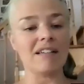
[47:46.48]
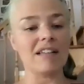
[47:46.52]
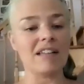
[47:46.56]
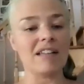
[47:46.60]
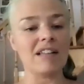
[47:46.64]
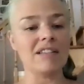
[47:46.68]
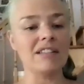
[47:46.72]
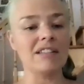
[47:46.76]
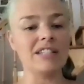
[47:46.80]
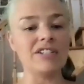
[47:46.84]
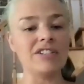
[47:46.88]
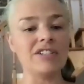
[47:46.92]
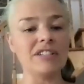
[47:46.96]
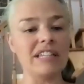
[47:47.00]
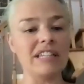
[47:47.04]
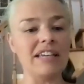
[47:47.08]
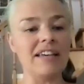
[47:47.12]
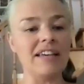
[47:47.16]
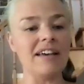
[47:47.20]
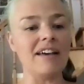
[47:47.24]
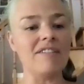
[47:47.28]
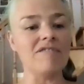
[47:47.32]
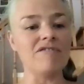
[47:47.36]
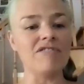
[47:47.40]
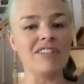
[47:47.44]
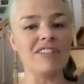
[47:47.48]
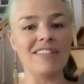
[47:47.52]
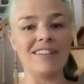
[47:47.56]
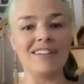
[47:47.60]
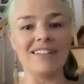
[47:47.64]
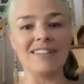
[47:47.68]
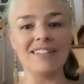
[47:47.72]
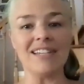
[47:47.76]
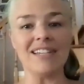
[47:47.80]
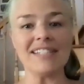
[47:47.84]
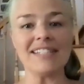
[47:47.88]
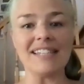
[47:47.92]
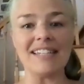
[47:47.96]
literally everything
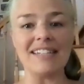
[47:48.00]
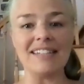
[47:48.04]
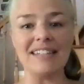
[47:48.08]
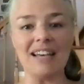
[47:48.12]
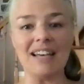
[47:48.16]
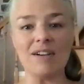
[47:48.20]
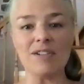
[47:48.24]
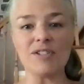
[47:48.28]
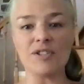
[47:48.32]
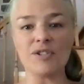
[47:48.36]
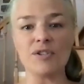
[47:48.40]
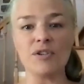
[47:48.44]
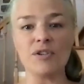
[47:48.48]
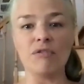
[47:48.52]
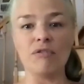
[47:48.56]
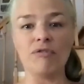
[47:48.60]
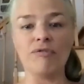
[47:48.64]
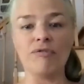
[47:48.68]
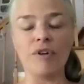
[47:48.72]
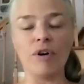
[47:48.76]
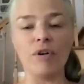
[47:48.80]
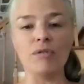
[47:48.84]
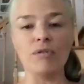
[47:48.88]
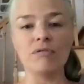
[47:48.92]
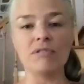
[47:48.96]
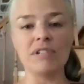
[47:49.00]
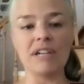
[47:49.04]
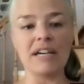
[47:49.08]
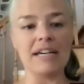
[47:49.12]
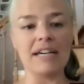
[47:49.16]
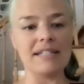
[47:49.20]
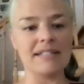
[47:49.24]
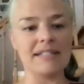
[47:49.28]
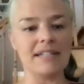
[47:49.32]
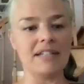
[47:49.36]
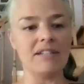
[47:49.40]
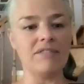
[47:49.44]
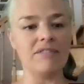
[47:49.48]
does that now. So your phone
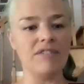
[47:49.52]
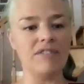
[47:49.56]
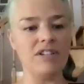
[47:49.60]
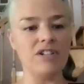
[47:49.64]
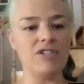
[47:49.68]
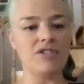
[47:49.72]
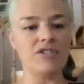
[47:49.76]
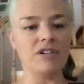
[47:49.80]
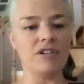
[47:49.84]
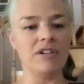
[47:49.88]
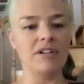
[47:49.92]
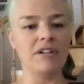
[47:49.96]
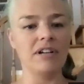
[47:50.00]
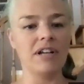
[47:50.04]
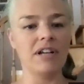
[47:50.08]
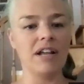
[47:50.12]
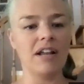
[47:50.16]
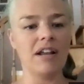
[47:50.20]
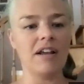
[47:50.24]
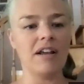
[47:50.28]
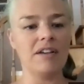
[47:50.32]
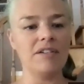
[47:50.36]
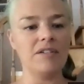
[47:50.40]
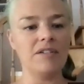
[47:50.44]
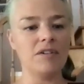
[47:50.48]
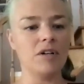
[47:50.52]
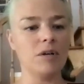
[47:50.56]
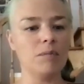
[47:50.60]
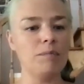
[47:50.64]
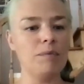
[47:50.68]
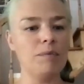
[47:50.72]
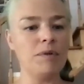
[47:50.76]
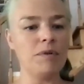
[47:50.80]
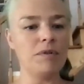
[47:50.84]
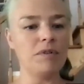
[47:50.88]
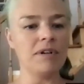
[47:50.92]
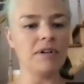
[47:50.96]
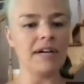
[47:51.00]
has that feature, your
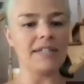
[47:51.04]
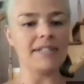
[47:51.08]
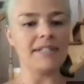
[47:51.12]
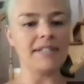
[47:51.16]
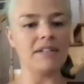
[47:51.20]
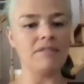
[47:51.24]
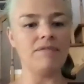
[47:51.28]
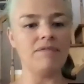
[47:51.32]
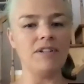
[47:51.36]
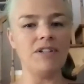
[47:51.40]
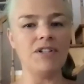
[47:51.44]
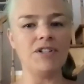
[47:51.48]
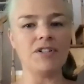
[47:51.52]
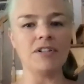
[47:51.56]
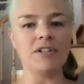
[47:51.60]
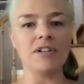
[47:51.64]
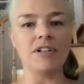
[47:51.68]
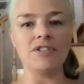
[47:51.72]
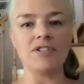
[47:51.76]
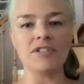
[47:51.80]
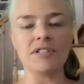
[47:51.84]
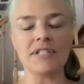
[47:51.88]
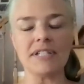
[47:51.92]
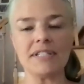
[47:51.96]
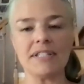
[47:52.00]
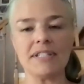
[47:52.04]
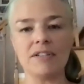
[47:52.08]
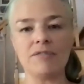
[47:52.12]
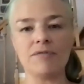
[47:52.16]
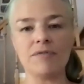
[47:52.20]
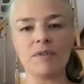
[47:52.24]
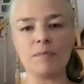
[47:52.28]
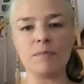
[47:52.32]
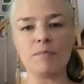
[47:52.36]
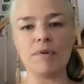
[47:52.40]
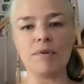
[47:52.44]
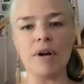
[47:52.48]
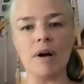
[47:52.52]
computer has that feature, it just has a
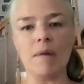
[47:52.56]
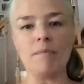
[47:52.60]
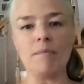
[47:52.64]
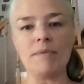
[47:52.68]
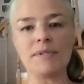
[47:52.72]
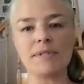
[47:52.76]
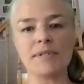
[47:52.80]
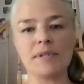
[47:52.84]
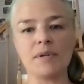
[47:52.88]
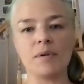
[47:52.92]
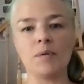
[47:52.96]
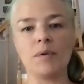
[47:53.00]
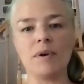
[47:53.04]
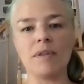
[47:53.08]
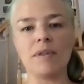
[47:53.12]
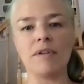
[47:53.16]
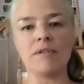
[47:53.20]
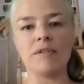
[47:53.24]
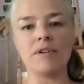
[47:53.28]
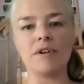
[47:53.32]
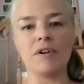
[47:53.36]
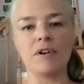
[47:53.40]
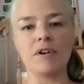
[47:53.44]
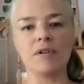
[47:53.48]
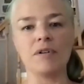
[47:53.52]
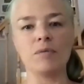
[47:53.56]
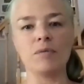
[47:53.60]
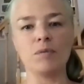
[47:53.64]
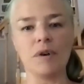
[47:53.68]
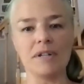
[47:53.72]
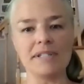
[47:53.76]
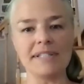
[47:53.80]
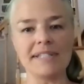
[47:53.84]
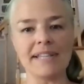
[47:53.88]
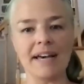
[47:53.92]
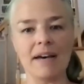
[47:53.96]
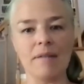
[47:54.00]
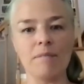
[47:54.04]
different prompt. So whether you're in
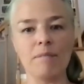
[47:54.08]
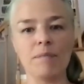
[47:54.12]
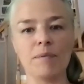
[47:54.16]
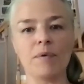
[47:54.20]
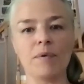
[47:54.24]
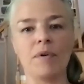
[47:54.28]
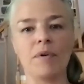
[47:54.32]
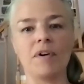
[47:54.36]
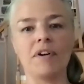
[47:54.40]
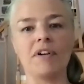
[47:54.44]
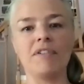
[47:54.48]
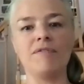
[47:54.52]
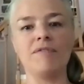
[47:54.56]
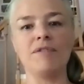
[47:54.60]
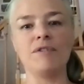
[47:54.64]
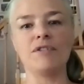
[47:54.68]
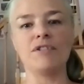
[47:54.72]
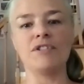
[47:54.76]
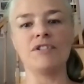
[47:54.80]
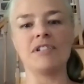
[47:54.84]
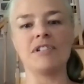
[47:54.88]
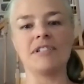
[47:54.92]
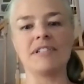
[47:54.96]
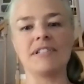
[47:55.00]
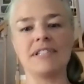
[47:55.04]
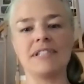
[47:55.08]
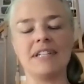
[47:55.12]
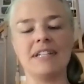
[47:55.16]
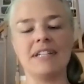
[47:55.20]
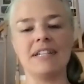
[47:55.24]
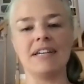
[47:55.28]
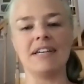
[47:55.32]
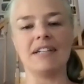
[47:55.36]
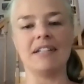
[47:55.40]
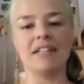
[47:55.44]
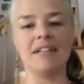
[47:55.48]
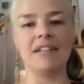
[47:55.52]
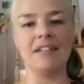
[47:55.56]
WhatsApp or if you're just in
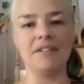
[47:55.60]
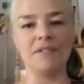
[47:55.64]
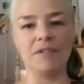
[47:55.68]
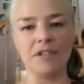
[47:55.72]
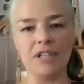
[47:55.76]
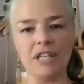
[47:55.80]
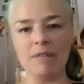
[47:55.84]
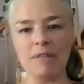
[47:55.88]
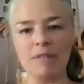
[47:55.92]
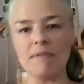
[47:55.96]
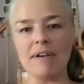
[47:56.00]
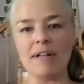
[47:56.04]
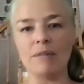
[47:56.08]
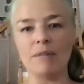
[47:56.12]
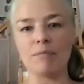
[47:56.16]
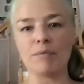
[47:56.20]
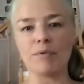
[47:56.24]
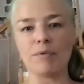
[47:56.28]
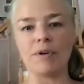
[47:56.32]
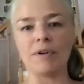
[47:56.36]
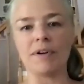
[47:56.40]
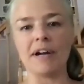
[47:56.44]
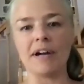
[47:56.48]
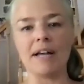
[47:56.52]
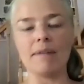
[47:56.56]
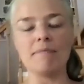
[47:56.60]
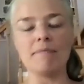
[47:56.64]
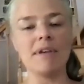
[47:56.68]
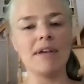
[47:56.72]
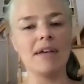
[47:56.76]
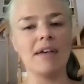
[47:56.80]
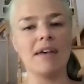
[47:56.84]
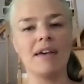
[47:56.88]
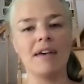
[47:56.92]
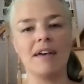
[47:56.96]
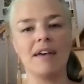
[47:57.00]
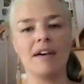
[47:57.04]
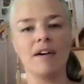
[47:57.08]
your email program,
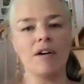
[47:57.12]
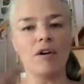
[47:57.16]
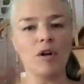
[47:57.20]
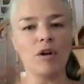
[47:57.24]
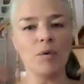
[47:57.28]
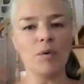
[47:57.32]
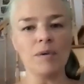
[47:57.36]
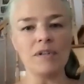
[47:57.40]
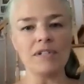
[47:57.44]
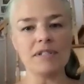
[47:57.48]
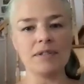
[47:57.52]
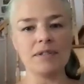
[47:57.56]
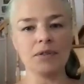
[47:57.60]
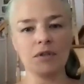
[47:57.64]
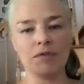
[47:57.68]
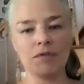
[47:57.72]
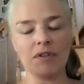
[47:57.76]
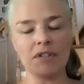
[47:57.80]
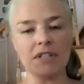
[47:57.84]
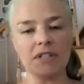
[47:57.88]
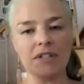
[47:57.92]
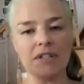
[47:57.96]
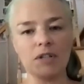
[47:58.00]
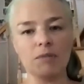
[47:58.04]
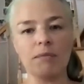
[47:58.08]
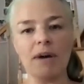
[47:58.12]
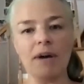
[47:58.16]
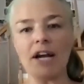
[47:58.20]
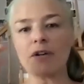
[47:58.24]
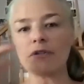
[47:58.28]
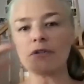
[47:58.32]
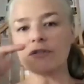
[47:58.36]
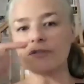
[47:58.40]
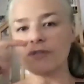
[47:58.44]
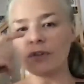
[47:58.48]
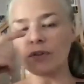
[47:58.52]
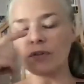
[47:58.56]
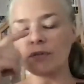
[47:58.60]
always look for the little
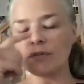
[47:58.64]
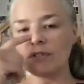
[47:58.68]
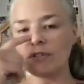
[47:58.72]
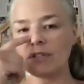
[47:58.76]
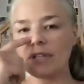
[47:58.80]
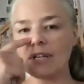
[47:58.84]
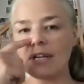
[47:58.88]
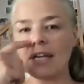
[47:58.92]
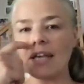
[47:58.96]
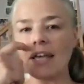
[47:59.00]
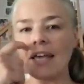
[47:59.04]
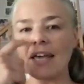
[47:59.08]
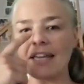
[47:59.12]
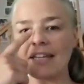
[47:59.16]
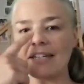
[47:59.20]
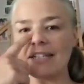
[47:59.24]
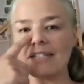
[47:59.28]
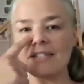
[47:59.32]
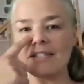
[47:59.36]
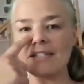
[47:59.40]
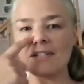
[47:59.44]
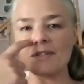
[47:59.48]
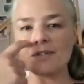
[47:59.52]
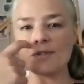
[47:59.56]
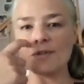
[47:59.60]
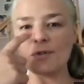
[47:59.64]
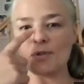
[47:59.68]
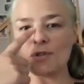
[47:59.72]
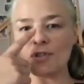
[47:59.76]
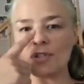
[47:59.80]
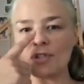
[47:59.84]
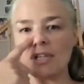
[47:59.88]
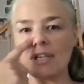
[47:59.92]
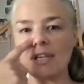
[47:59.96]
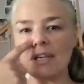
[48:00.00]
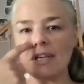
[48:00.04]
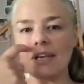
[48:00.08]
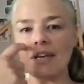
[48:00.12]
microphone. And there's
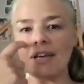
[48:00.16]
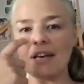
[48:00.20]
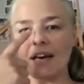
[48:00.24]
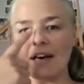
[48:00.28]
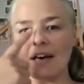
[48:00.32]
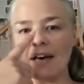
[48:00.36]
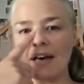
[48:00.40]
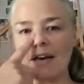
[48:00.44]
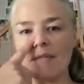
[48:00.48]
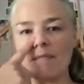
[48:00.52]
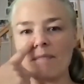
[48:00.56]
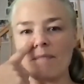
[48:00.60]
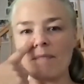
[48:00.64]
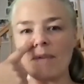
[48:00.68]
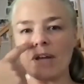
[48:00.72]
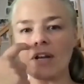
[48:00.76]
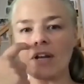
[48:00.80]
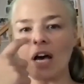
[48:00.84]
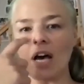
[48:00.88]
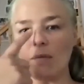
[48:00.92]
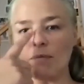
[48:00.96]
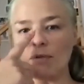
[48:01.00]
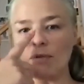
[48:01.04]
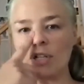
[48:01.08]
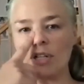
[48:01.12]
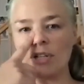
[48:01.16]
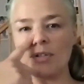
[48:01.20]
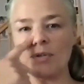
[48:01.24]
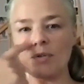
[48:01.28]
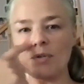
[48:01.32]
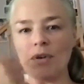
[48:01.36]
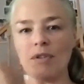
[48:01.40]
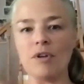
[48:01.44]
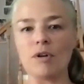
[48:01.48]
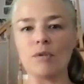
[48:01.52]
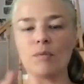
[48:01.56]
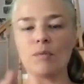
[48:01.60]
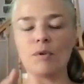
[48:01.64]
usually an option to
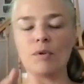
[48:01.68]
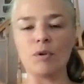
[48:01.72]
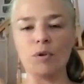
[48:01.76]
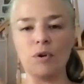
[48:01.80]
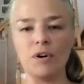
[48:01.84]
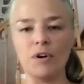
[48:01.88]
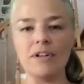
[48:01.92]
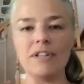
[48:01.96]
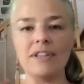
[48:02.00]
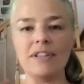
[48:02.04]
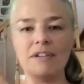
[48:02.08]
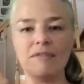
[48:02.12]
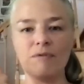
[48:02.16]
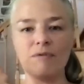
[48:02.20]
either record the